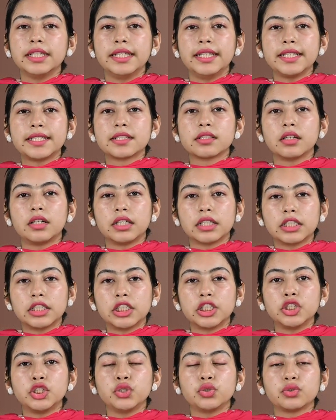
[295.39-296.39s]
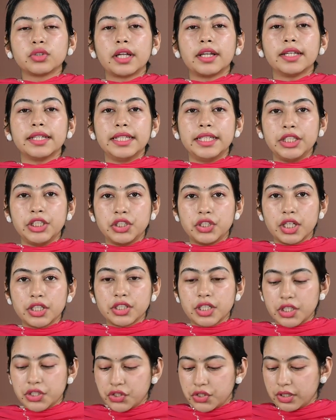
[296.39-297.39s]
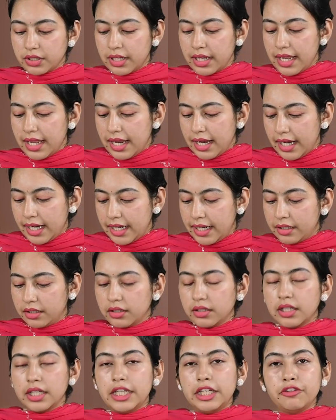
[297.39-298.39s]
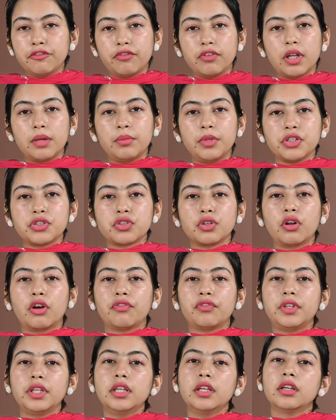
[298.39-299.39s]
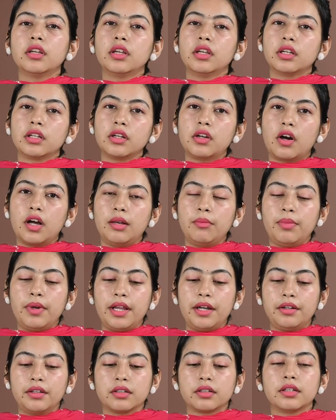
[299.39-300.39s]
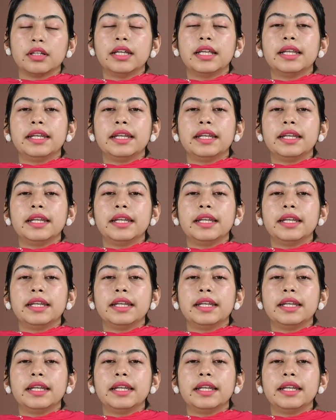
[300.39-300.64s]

It's occur due to indigestion and inflammation of the gallbladder.